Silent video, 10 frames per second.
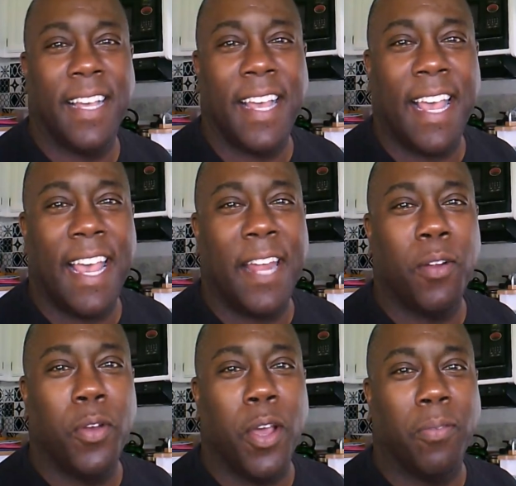I
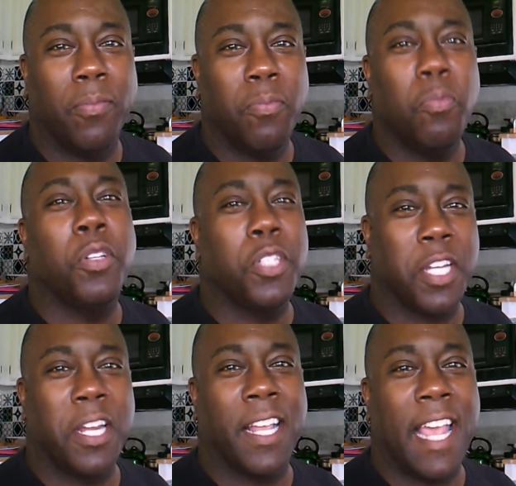don't know. We're
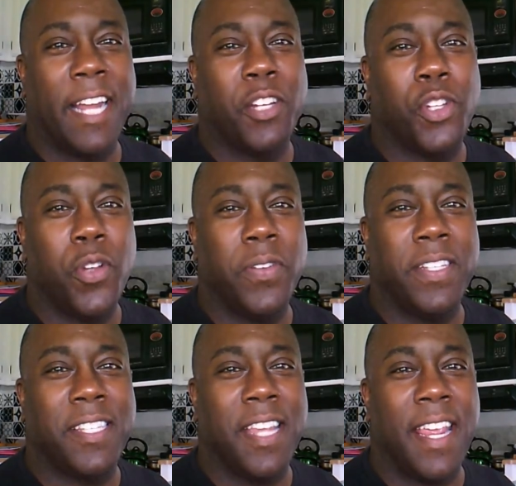just gonna kinda shoot
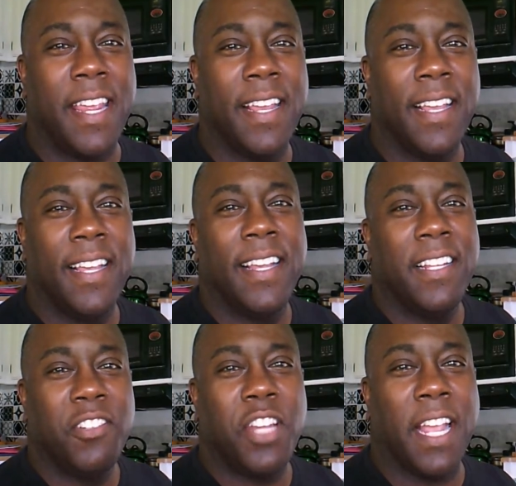and see,
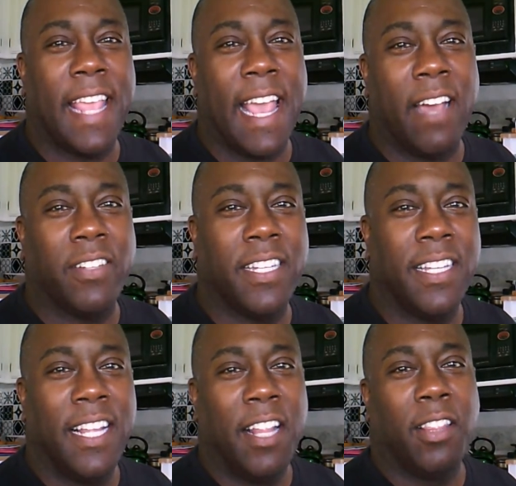check out,
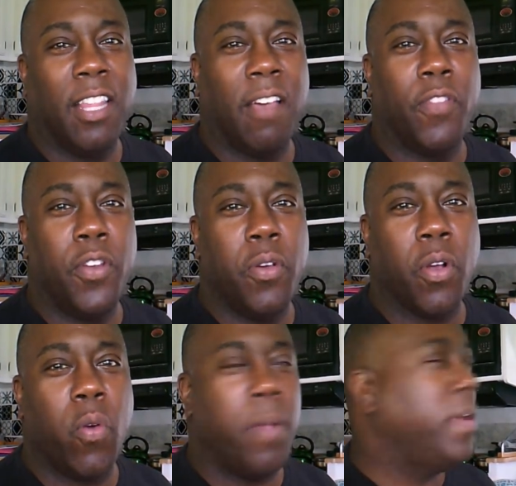love the new
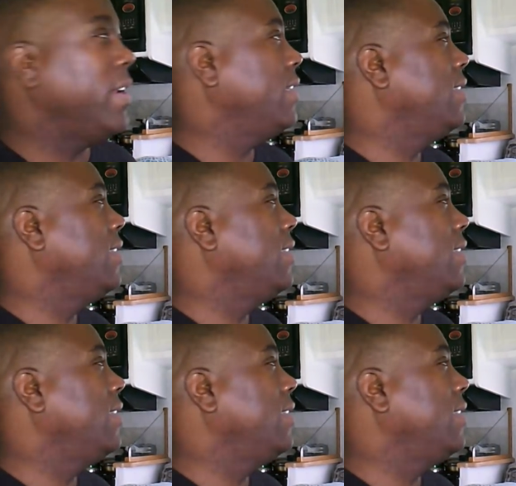equipment.